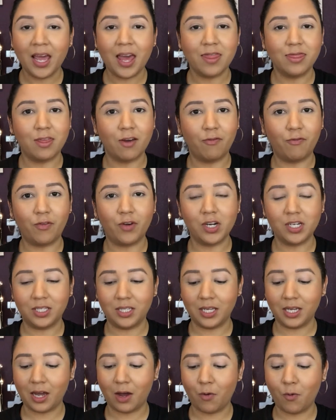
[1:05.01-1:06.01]
The first
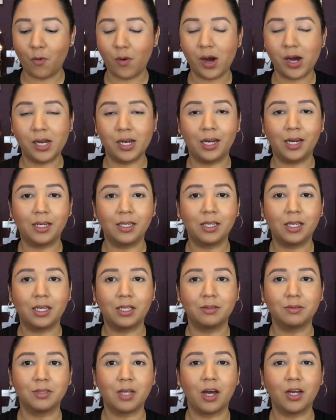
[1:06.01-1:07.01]
thing I want
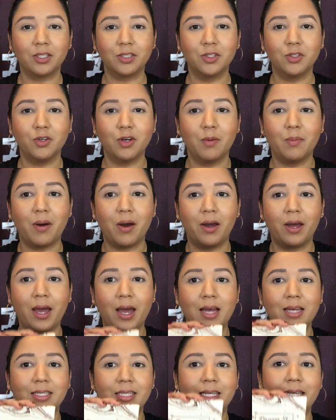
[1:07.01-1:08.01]
to talk to you about,
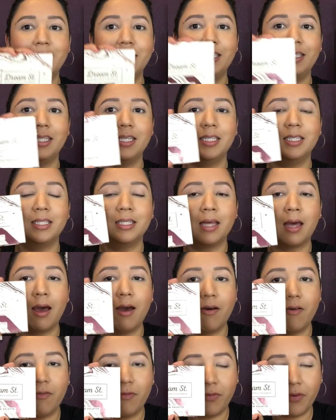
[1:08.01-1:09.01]
guys, is this
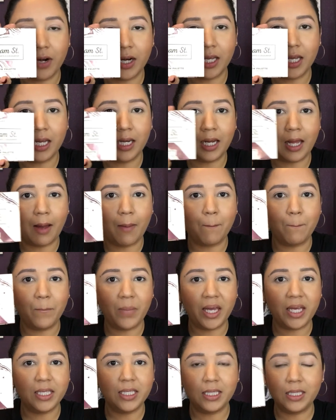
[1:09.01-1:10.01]
freaking
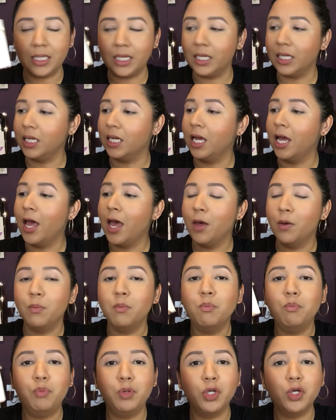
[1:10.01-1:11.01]
amazing,
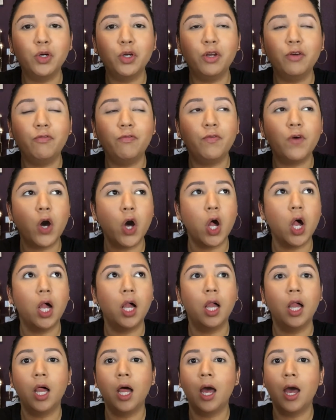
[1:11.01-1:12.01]

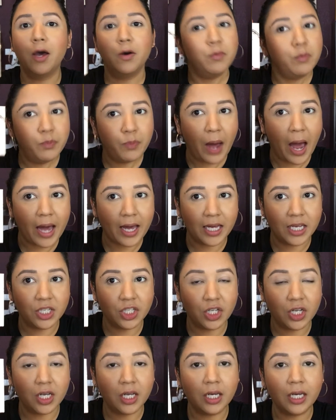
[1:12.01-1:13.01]
beautiful
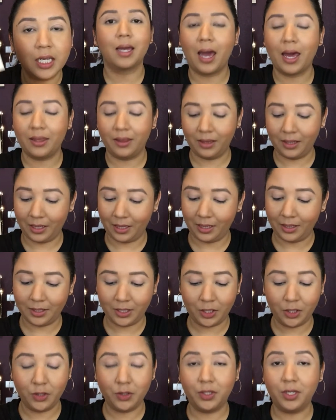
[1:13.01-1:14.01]
packaging. Kathleen,
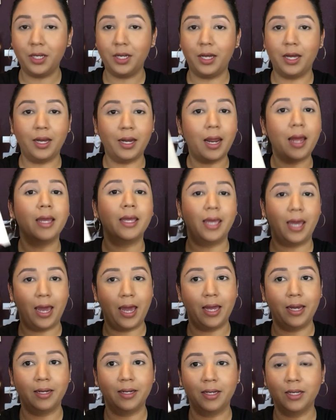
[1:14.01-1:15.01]
you did it
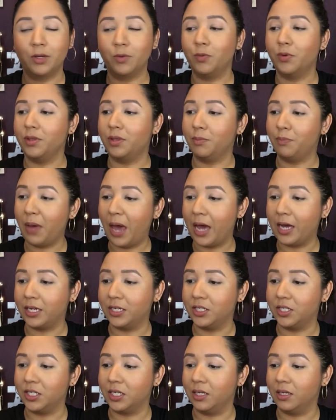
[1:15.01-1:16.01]
again with the
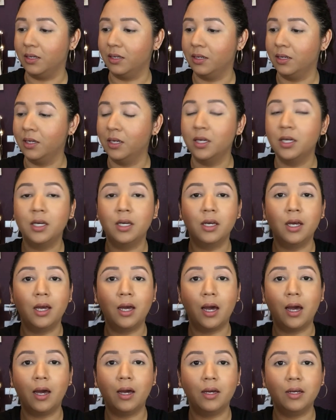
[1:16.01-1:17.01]
packaging.
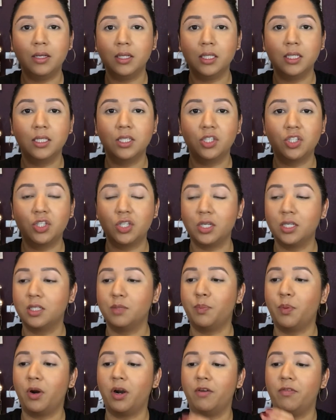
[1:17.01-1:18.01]
It's
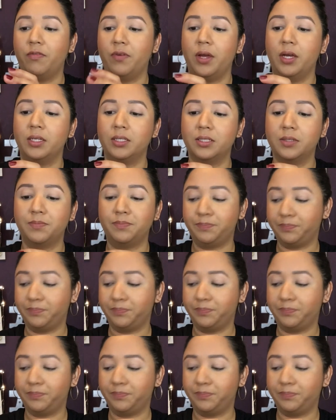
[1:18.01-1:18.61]
just perfect.